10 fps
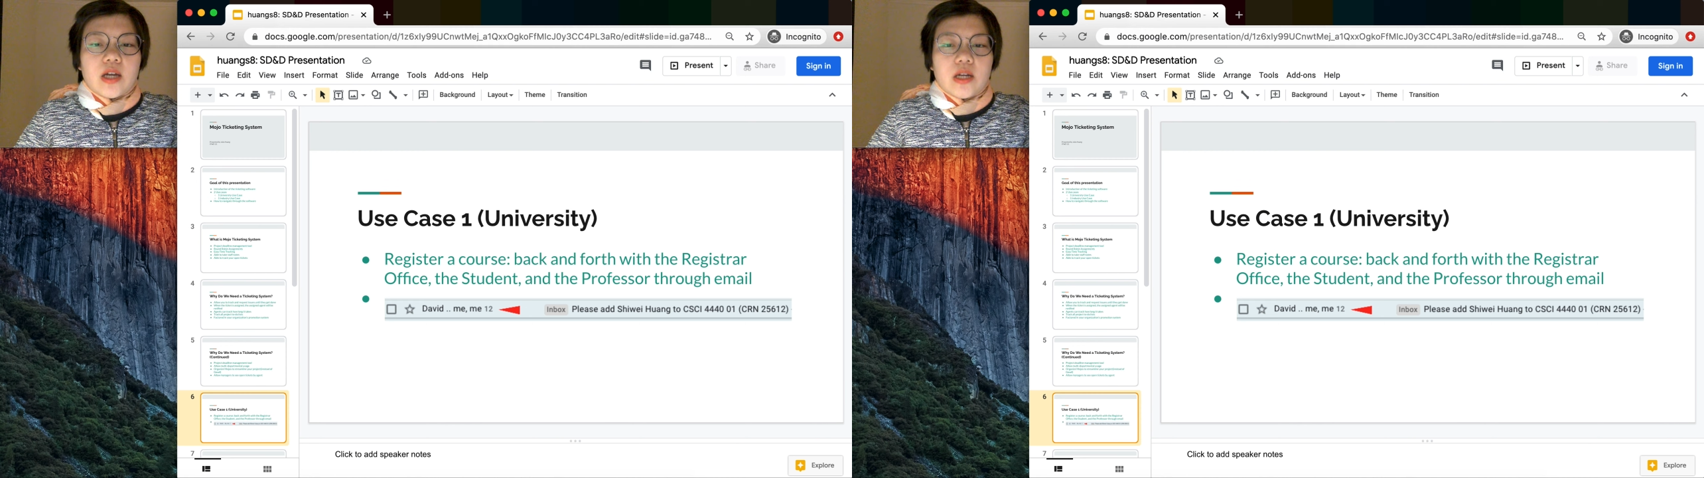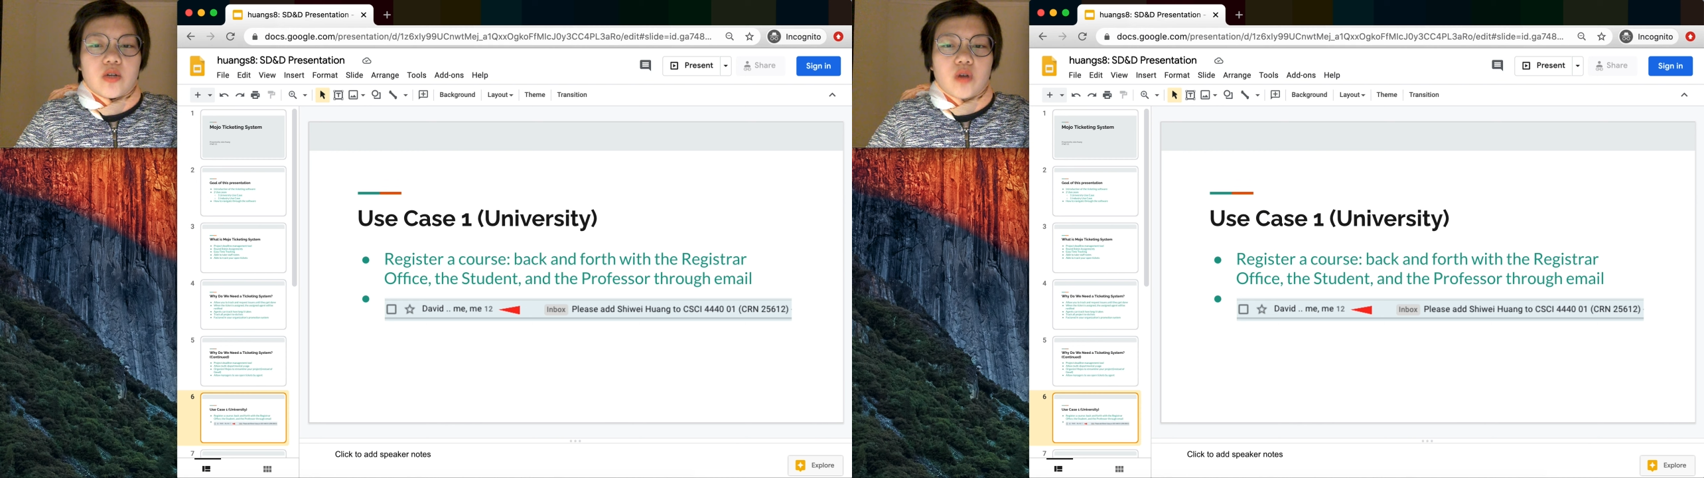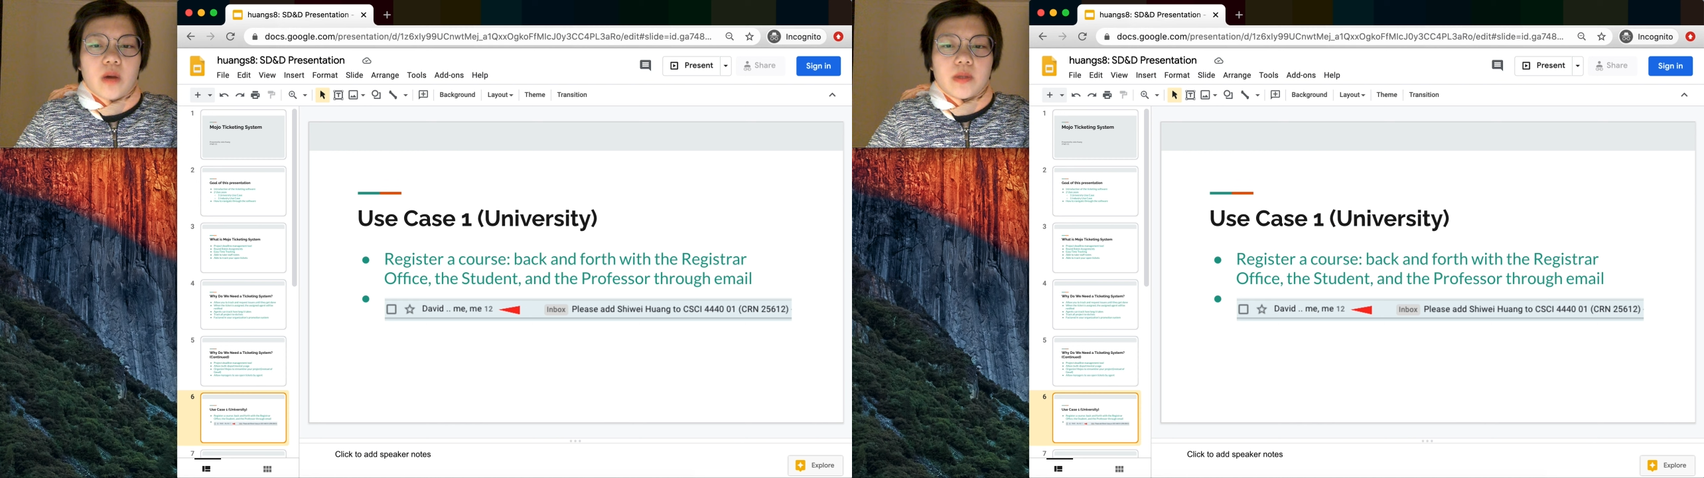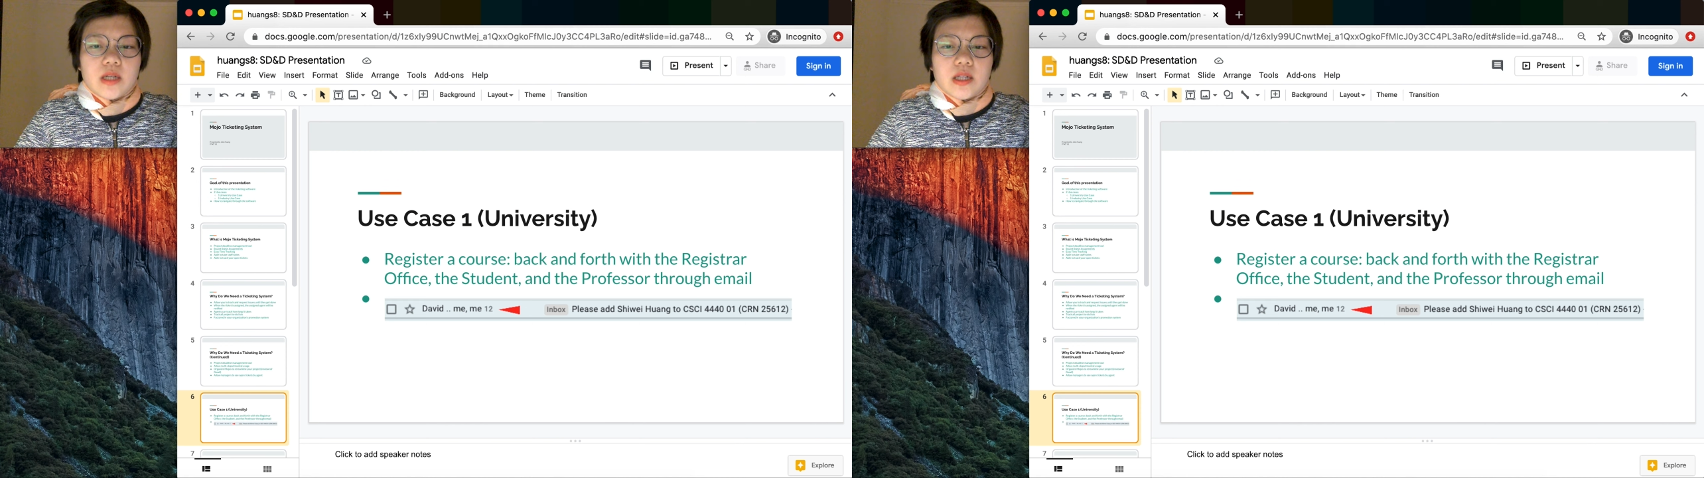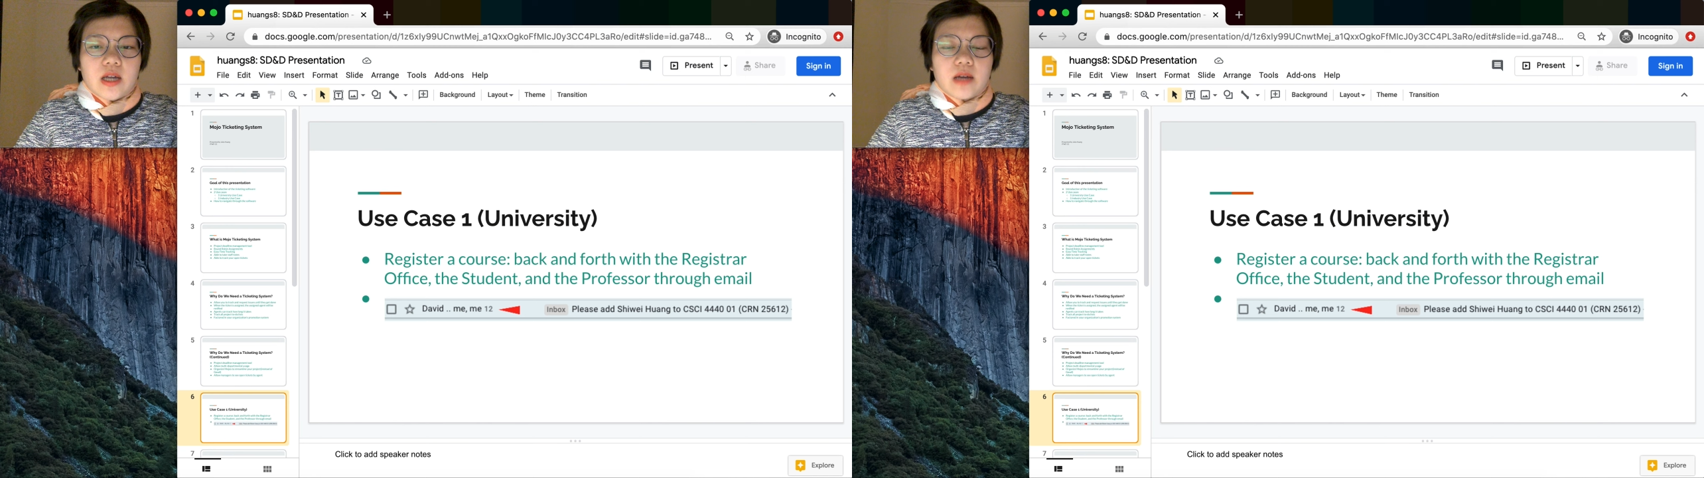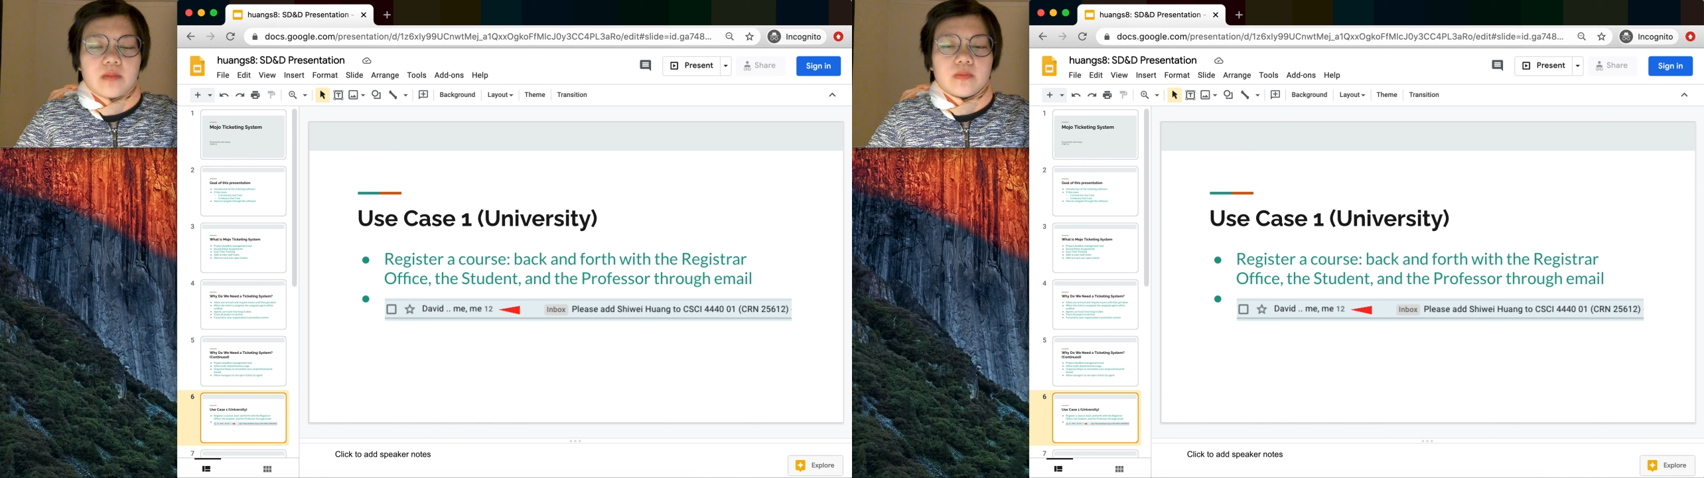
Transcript: and drop deadline?